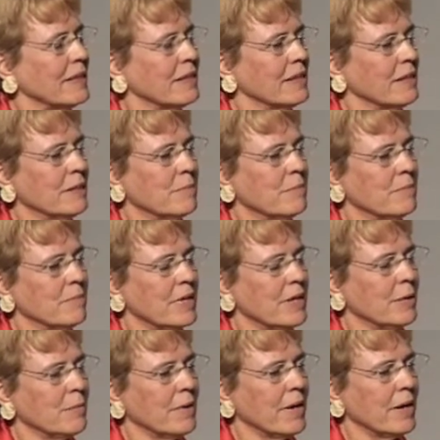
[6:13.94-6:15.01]

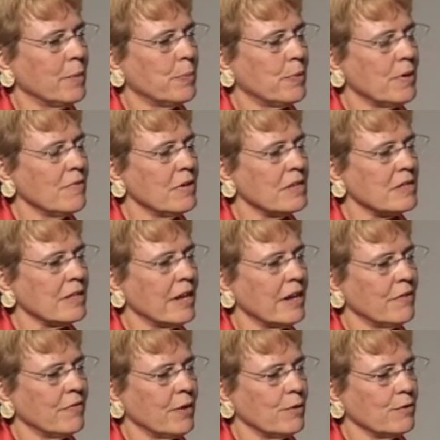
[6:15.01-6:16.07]
In my previous
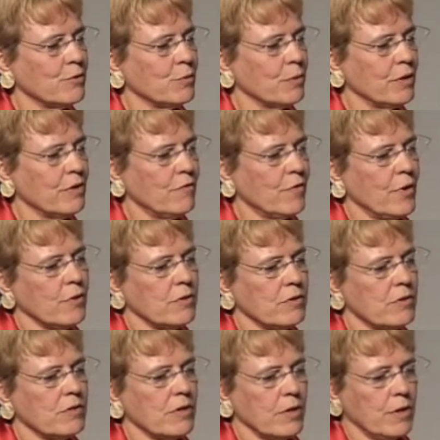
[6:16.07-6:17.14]
life, I was really
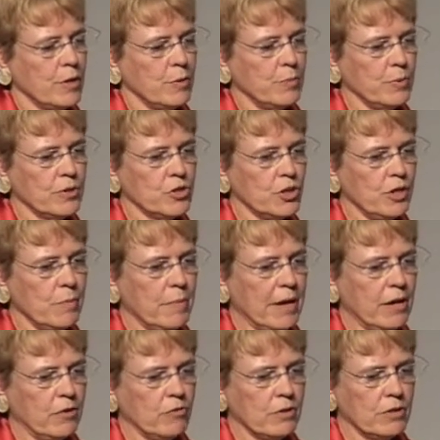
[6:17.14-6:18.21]
focused on pushing the
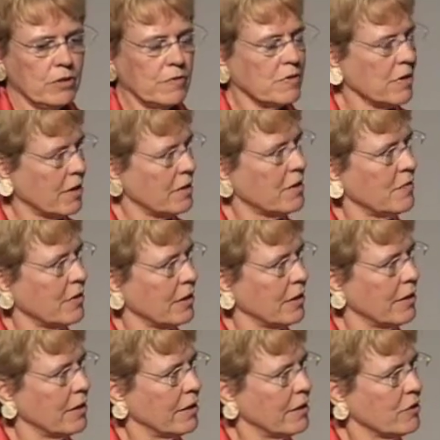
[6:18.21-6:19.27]
boundaries of scientific
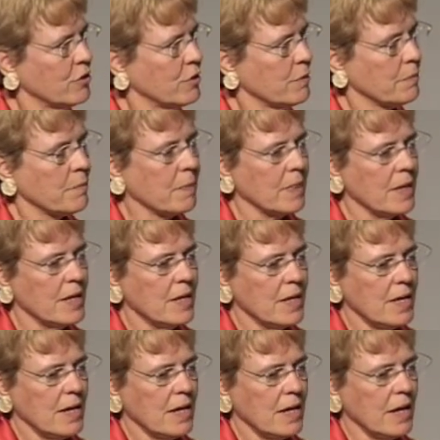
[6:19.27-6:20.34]
knowledge
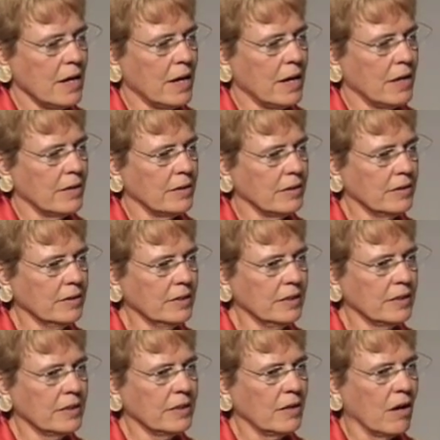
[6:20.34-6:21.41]
and
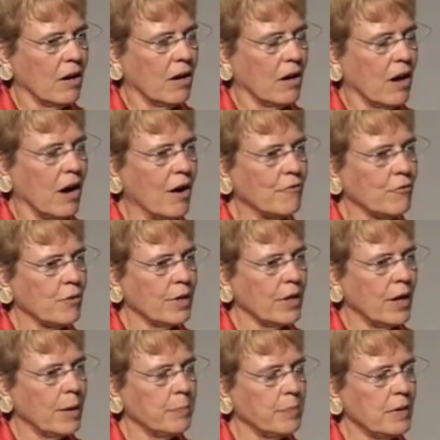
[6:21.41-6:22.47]

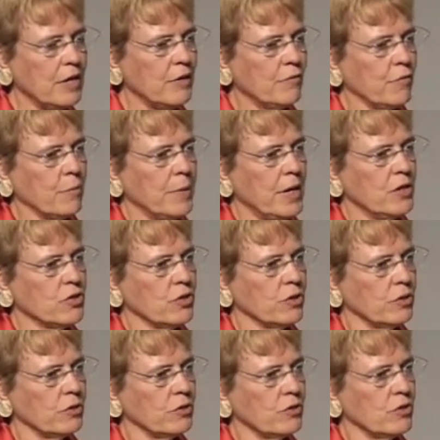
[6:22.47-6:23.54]
offering up
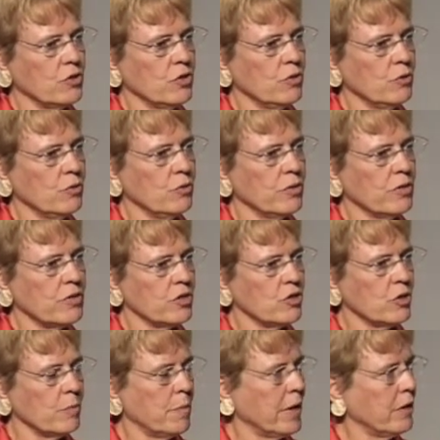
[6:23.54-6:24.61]
information to
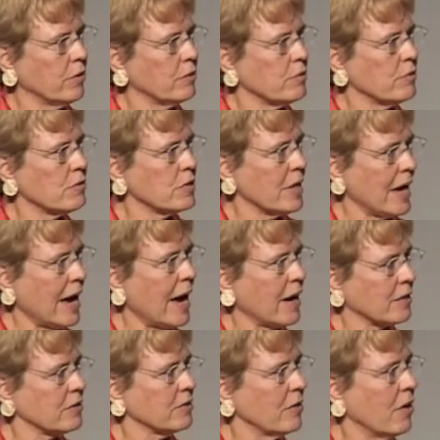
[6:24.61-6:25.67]
decision makers to
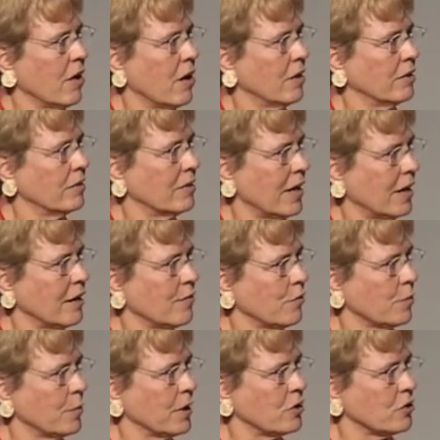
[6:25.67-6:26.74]
act on that
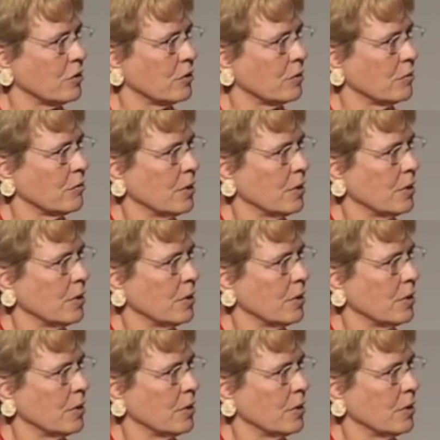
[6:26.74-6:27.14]
information.